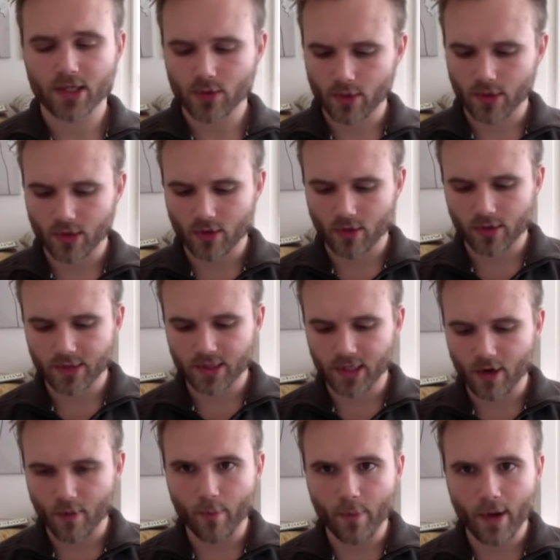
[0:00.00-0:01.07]
We're going to call it the
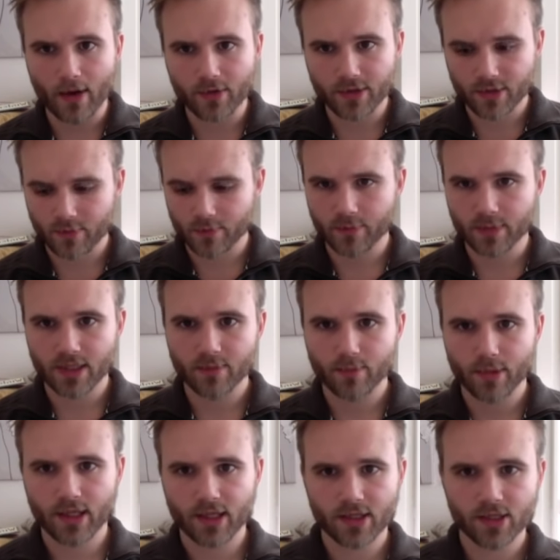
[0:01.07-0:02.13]
About Me
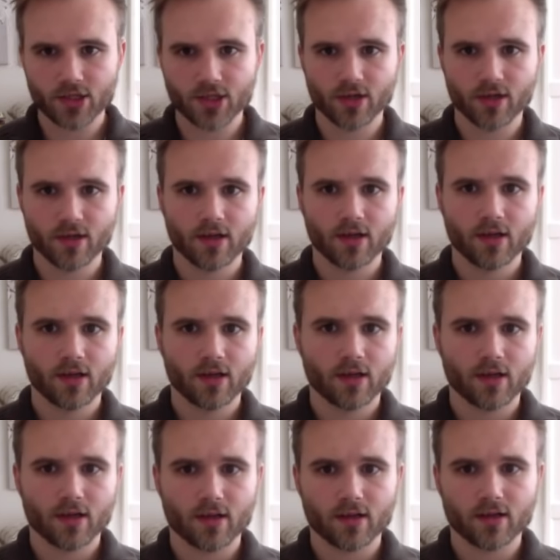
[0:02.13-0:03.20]
page.
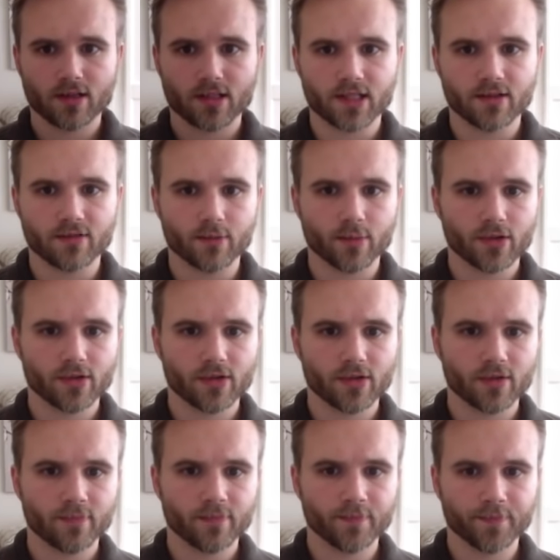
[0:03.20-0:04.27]
Divi
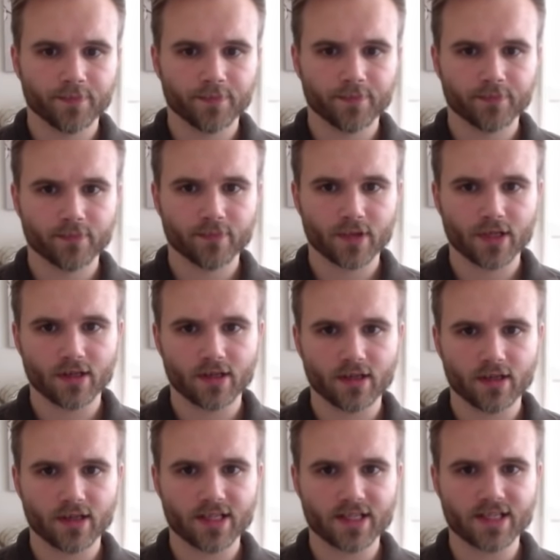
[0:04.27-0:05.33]
Builder.
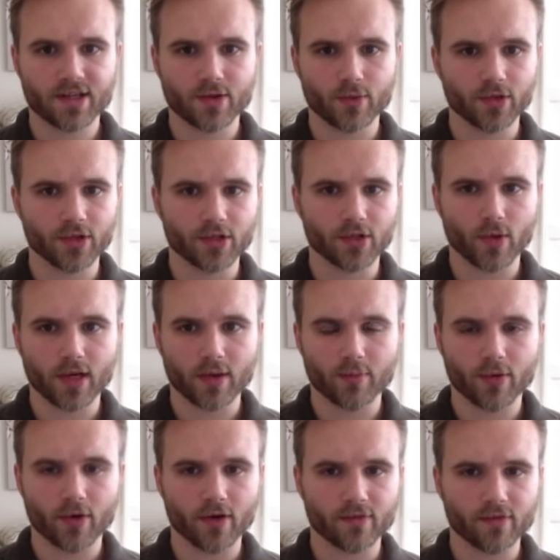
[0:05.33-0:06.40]
This is the really great
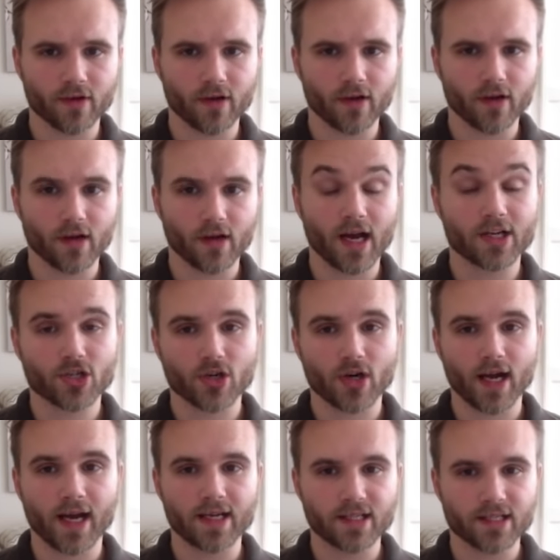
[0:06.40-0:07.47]
part of Extra
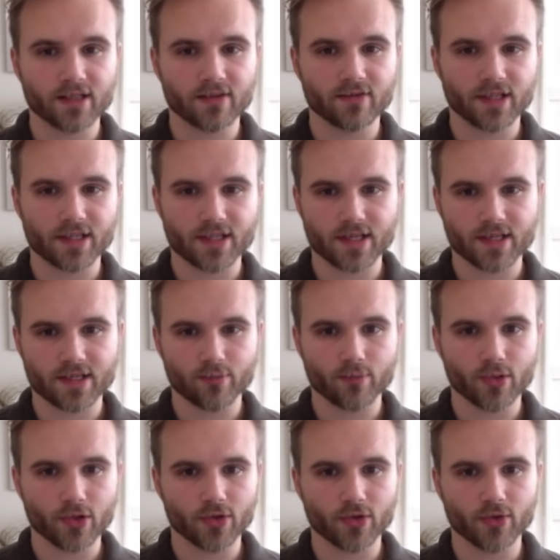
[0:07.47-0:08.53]
and Divi, is this
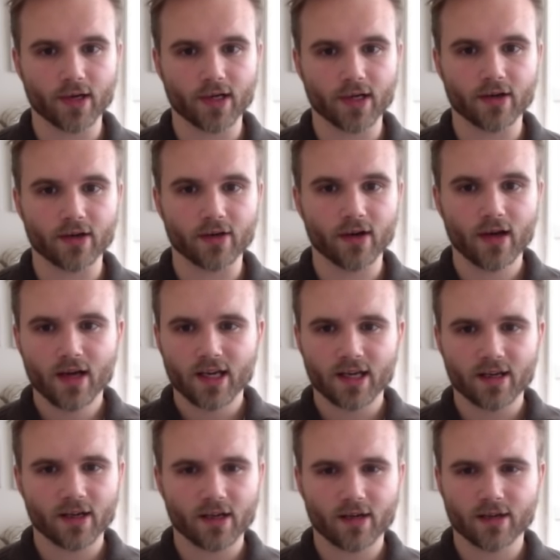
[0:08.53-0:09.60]
builder right here.
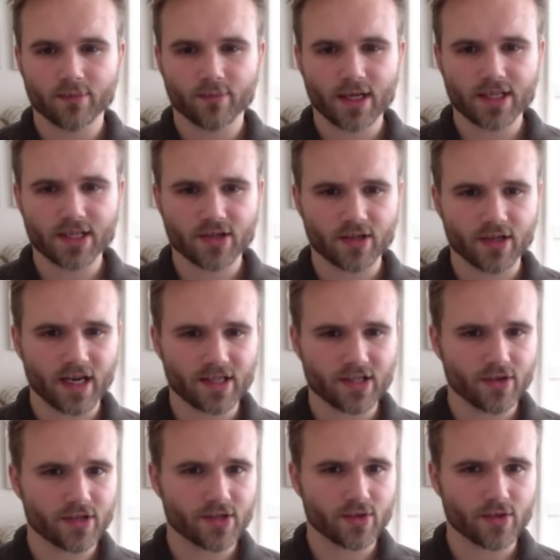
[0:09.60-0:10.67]
It makes it so it has all
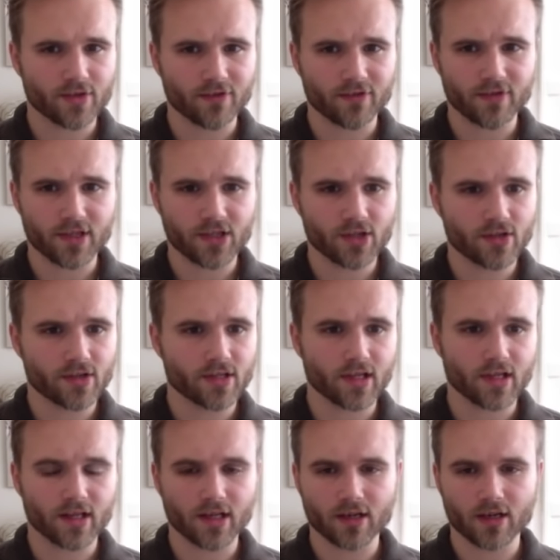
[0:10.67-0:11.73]
these sorts of features
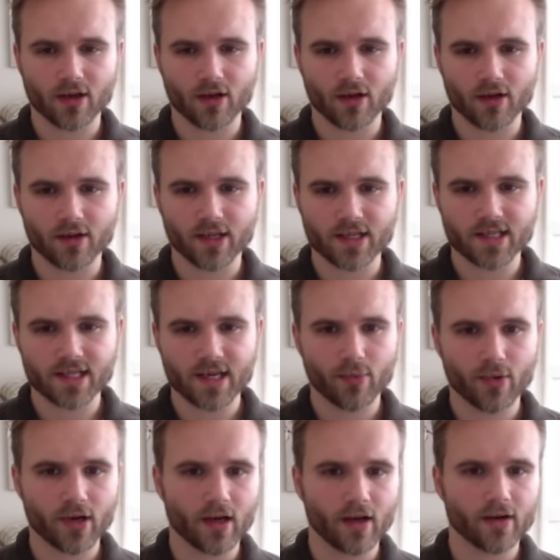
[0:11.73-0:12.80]
that they
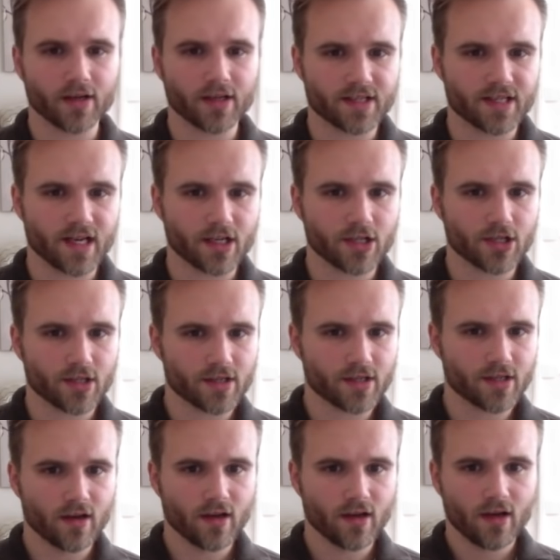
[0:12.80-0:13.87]
separate out into sections,
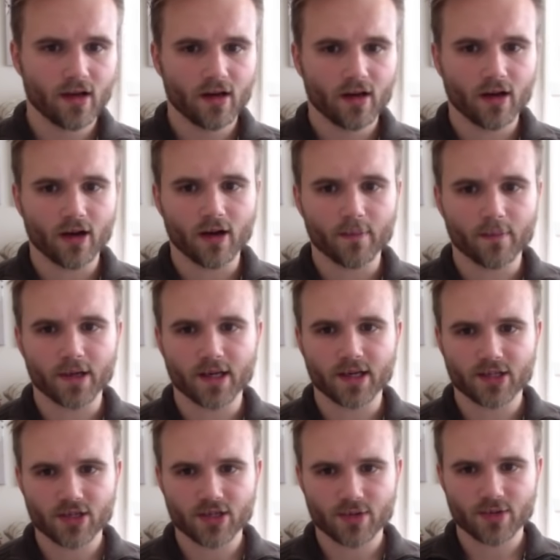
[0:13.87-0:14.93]
and it
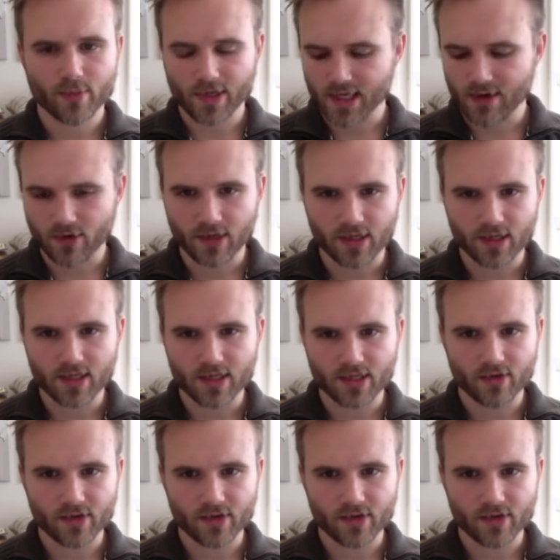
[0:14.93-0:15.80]
just makes everything easier.